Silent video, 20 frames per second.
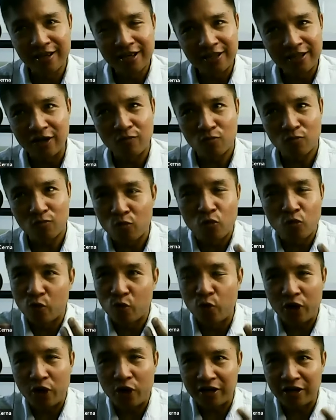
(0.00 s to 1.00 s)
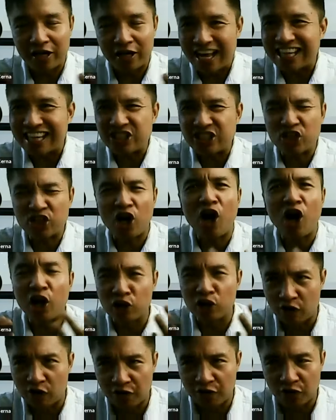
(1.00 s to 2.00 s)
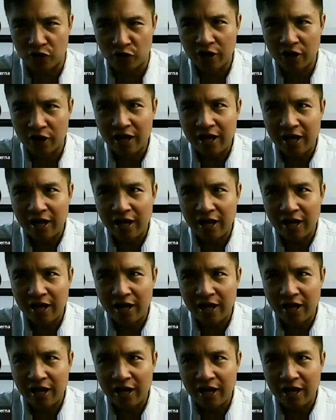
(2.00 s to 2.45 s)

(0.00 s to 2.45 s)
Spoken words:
that we're not as colorful,